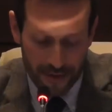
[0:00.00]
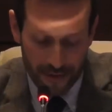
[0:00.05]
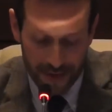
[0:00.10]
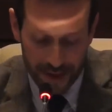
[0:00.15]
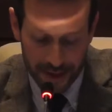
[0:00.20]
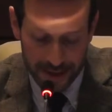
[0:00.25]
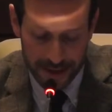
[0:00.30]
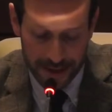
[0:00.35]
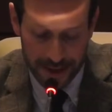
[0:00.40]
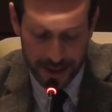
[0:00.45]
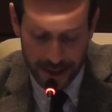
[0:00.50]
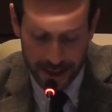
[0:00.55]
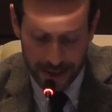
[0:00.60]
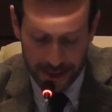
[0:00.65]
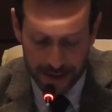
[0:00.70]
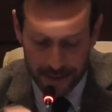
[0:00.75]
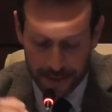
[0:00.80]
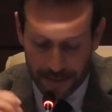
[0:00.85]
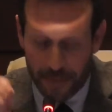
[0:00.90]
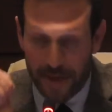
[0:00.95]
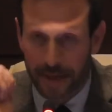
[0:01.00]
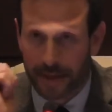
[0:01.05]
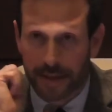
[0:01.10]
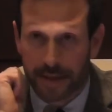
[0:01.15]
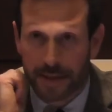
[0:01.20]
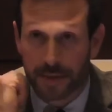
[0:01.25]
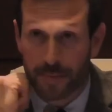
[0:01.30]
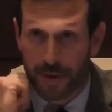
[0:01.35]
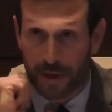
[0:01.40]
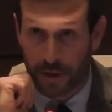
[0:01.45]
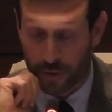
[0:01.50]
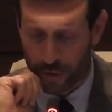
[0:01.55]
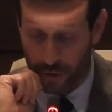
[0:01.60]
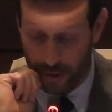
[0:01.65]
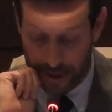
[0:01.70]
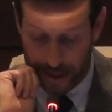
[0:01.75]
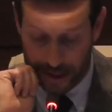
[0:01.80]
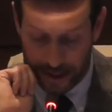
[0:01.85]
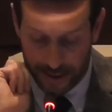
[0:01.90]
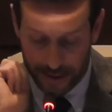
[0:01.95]
These days, many
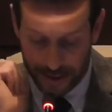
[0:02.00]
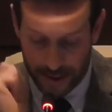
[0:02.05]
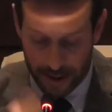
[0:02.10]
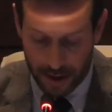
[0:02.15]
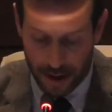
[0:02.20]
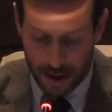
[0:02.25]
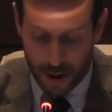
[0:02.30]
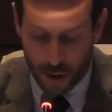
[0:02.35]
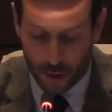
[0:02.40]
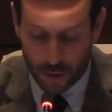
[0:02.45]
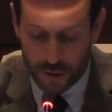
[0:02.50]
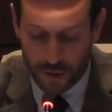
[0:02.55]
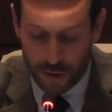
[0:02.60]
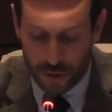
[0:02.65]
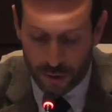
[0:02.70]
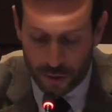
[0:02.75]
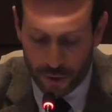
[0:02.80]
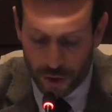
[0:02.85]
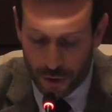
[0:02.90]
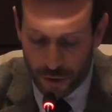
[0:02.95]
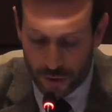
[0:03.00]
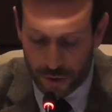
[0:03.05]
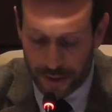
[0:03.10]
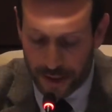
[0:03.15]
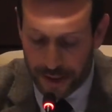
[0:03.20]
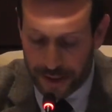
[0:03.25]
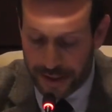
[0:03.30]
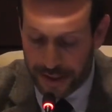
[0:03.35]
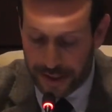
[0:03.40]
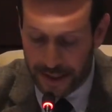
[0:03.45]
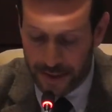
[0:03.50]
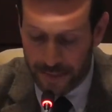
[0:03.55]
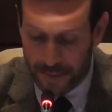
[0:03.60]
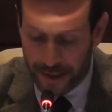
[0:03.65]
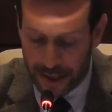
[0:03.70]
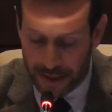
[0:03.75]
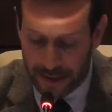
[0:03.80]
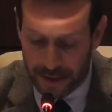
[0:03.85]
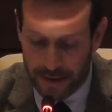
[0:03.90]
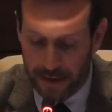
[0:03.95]
expatriates, also known as
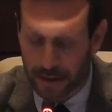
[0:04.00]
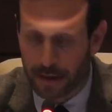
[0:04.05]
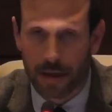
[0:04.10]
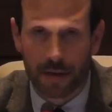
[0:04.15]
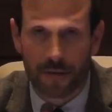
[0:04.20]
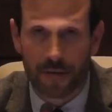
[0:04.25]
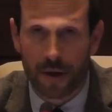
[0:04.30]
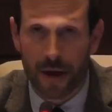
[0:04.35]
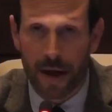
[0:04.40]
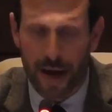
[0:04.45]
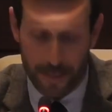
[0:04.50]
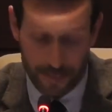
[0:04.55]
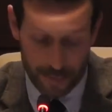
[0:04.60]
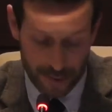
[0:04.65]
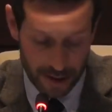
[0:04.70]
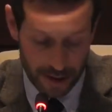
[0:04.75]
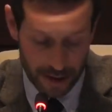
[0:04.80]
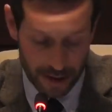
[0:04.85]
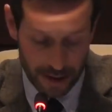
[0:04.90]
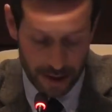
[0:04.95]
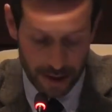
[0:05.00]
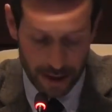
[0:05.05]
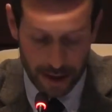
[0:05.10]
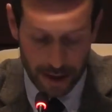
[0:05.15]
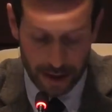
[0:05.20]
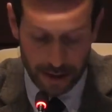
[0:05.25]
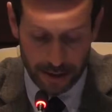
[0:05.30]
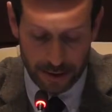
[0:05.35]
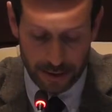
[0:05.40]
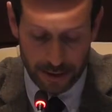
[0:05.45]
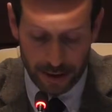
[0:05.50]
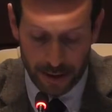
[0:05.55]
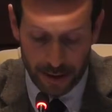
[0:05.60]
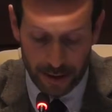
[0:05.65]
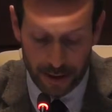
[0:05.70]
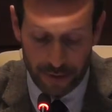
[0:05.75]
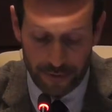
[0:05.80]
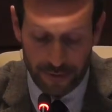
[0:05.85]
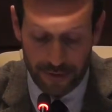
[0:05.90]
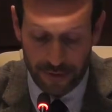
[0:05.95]
expats, live a happy
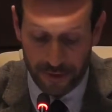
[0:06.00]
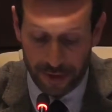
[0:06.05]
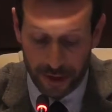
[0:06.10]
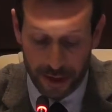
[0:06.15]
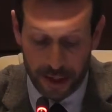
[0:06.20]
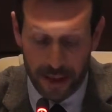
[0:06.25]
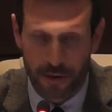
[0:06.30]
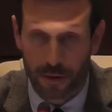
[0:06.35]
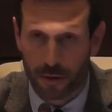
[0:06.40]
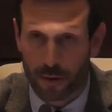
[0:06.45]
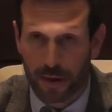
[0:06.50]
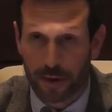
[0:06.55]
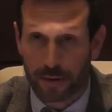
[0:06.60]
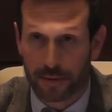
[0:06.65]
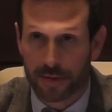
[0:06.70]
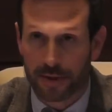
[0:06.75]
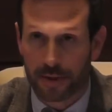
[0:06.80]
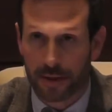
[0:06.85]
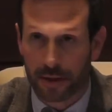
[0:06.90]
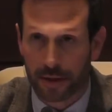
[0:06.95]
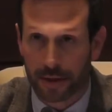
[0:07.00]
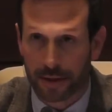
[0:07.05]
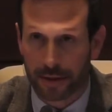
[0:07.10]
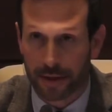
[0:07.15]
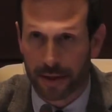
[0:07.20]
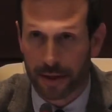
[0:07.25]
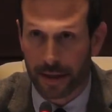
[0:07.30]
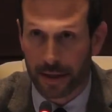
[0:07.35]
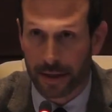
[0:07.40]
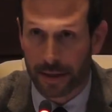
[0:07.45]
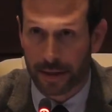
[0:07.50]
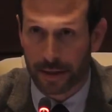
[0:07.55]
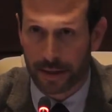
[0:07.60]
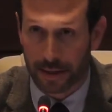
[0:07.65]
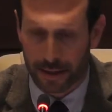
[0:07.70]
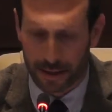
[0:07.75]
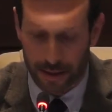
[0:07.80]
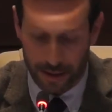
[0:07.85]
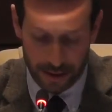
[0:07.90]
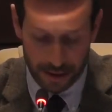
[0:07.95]
life in or outside
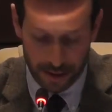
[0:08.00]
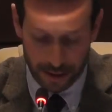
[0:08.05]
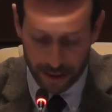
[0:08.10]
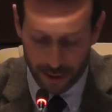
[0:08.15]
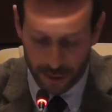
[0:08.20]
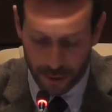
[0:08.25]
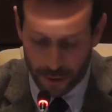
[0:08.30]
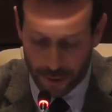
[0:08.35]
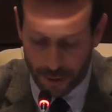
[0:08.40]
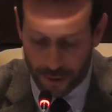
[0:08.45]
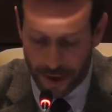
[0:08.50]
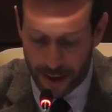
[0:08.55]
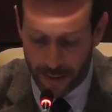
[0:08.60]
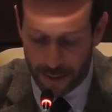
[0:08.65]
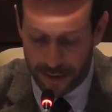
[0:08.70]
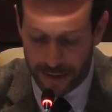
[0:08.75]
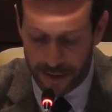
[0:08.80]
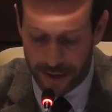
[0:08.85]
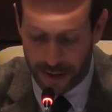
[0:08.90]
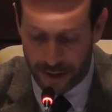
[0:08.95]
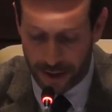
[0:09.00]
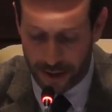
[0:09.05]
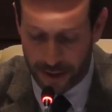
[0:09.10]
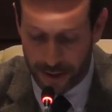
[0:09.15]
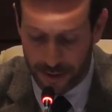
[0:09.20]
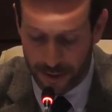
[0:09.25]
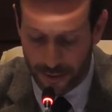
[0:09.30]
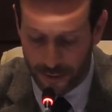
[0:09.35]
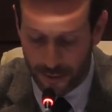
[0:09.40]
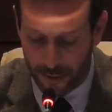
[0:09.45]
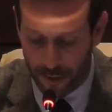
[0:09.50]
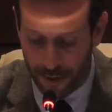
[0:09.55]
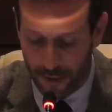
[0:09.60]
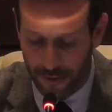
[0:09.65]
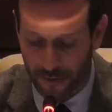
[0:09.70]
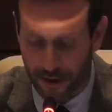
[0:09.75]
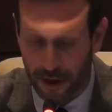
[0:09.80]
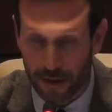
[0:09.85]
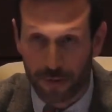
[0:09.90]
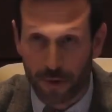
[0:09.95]
a EU member state,
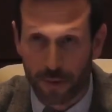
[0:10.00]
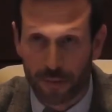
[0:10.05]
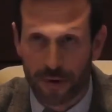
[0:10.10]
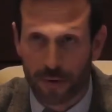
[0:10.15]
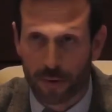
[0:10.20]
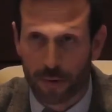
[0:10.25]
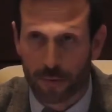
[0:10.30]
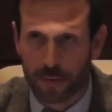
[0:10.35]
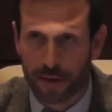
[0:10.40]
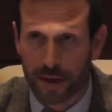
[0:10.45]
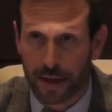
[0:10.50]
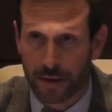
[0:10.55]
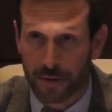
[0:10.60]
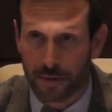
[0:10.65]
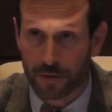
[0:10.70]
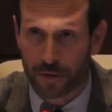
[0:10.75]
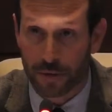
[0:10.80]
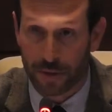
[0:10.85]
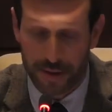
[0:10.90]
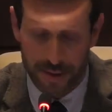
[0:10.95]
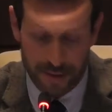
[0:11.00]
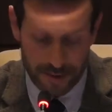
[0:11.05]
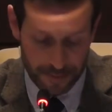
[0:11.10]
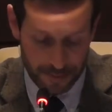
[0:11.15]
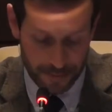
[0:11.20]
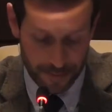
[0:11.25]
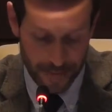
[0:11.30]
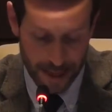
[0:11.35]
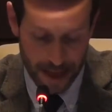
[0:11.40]
far from their home countries.